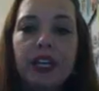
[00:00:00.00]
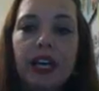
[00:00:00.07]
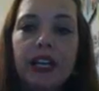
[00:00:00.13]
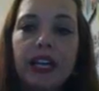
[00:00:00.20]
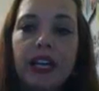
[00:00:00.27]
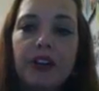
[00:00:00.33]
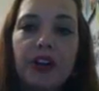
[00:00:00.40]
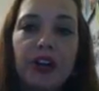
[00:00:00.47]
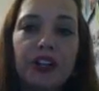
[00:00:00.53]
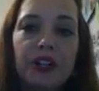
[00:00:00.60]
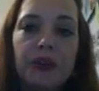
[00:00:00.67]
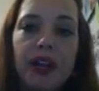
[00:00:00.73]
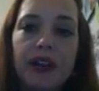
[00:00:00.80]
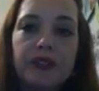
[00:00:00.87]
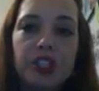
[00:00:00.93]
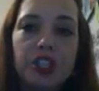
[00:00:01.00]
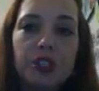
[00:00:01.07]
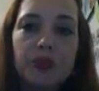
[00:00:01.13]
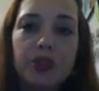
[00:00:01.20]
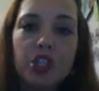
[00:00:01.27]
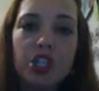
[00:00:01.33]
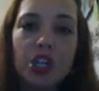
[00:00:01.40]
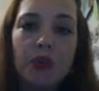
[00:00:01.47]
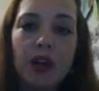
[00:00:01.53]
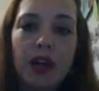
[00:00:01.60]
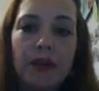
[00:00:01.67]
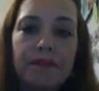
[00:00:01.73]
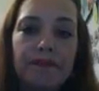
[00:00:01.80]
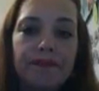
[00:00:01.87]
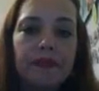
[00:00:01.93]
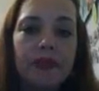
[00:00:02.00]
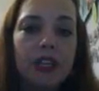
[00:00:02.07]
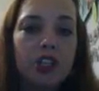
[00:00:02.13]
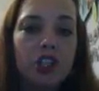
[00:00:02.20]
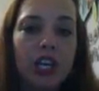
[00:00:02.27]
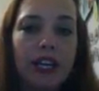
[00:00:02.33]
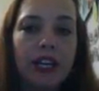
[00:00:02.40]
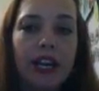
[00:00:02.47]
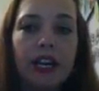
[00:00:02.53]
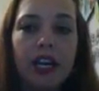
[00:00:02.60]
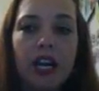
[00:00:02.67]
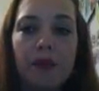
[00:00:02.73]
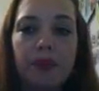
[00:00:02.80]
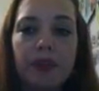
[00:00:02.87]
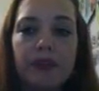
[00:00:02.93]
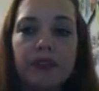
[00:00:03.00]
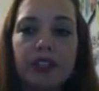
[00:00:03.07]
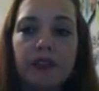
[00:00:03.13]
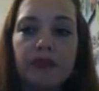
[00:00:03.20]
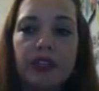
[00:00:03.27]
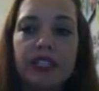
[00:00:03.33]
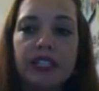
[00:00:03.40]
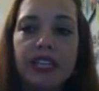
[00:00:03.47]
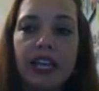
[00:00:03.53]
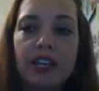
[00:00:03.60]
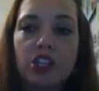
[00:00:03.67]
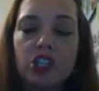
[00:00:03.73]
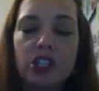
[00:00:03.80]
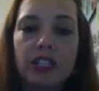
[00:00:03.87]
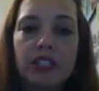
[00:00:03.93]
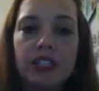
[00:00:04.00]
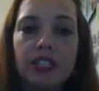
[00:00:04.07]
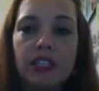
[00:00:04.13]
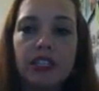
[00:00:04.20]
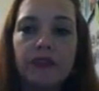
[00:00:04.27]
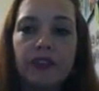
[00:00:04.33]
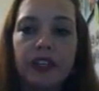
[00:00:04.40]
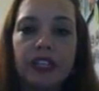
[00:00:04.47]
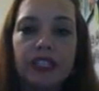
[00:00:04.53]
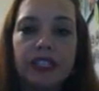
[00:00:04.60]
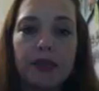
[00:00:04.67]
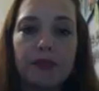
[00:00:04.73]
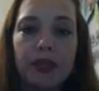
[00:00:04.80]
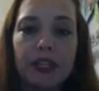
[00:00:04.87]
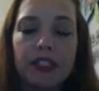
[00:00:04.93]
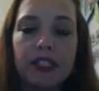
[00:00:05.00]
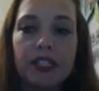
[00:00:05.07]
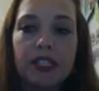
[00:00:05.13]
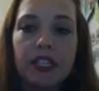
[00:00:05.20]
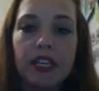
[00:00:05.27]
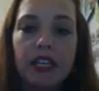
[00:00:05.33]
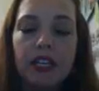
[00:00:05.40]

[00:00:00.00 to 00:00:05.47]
Again, all you would have to do is show up, check out a couple of the different stations, the different exhibits,